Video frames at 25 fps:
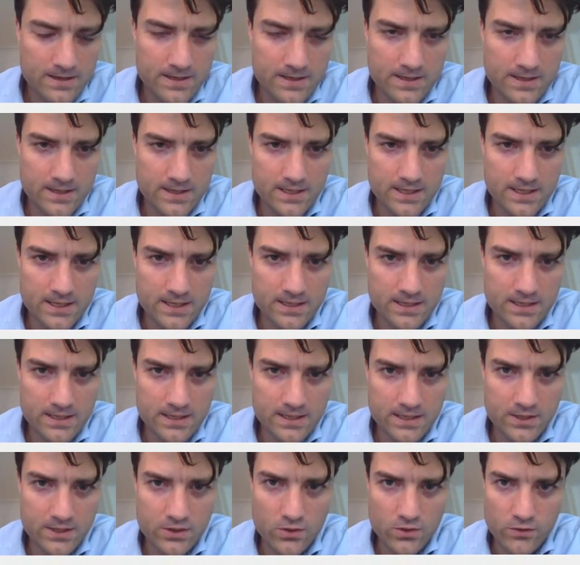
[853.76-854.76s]
And then
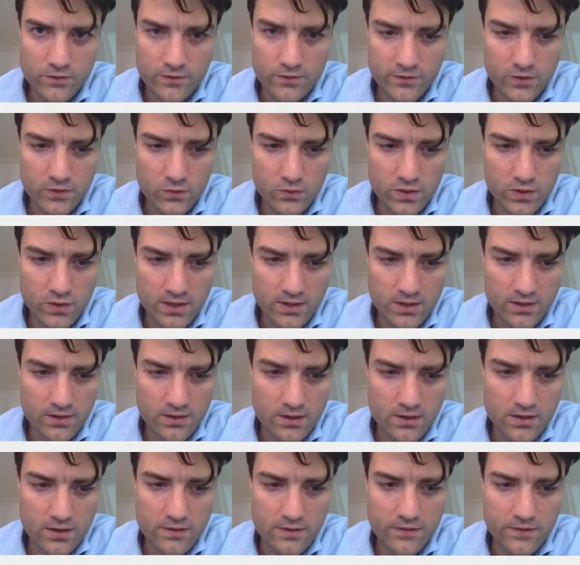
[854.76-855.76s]
there's an overview here
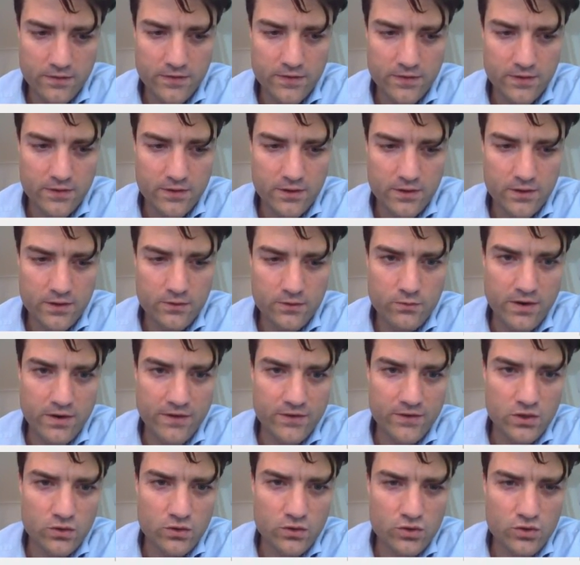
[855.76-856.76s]
of the
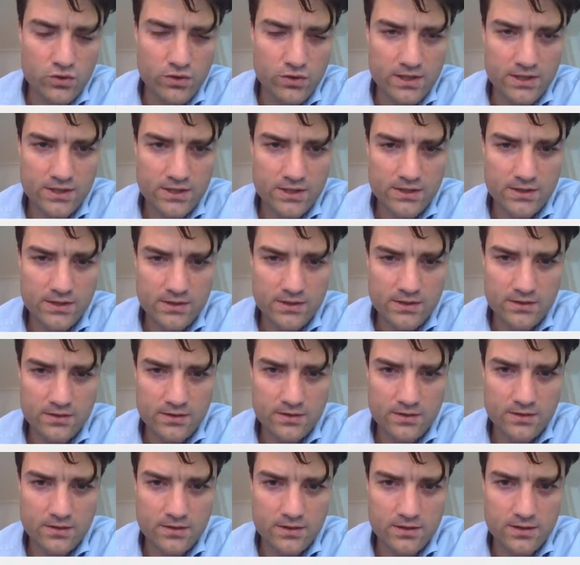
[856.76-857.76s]
revenue trends
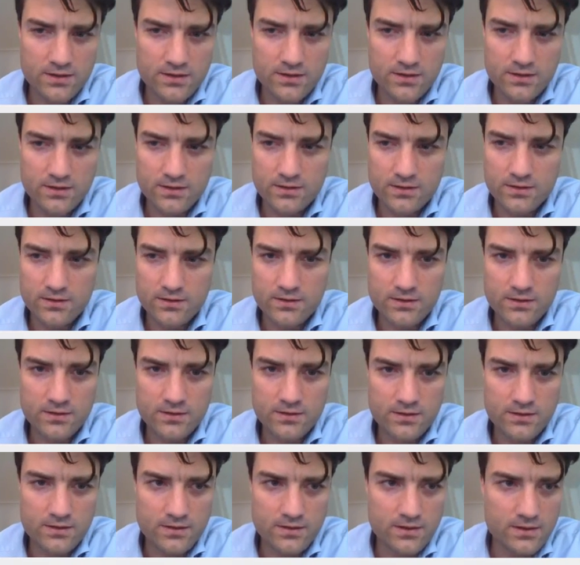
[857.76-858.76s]
on
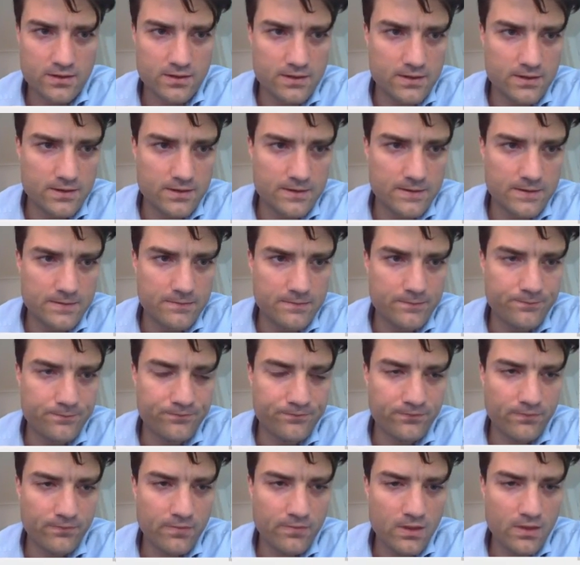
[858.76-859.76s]

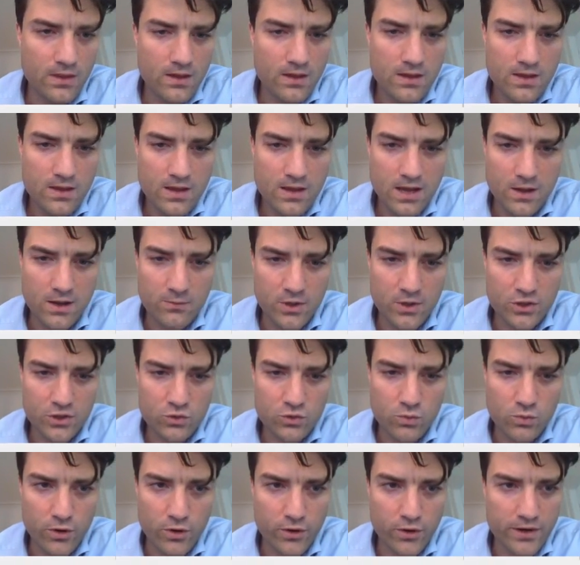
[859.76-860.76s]
how
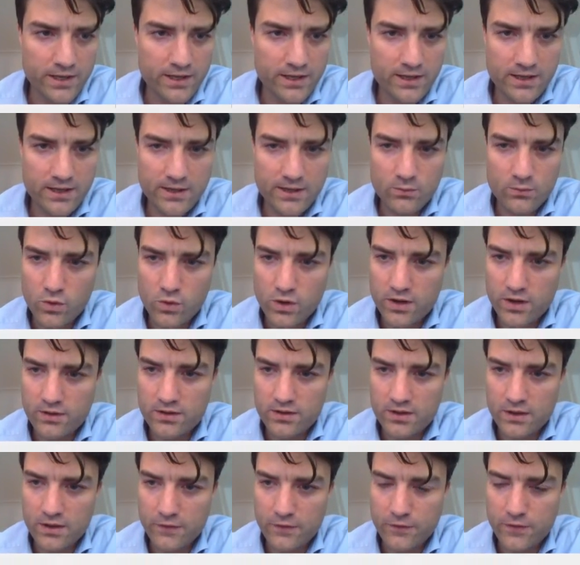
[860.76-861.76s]
much we're earning and where
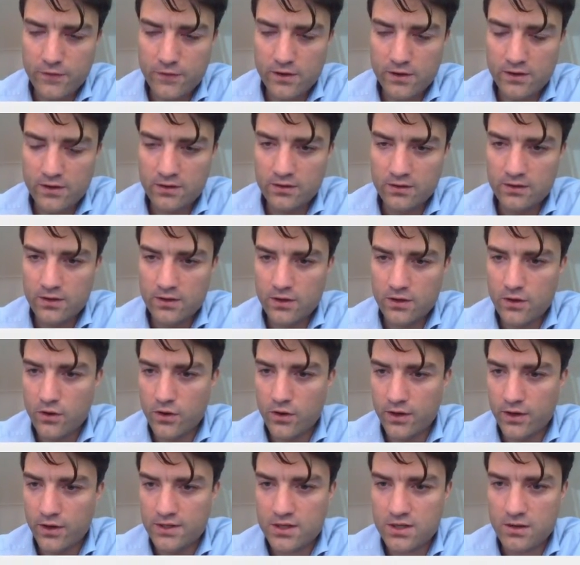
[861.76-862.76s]
the different
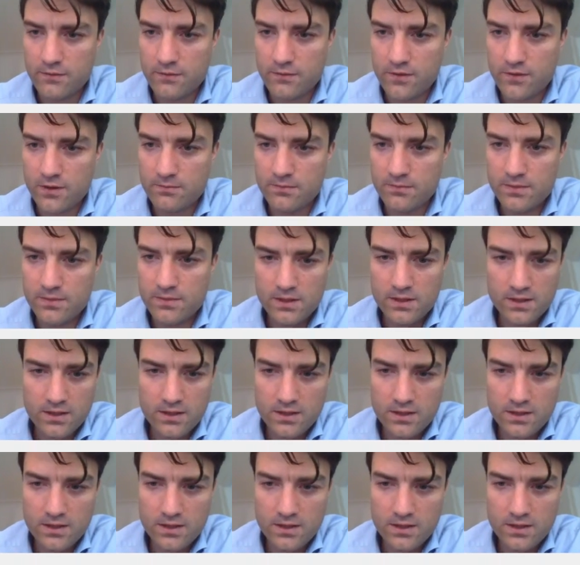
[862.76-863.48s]
earnings come from.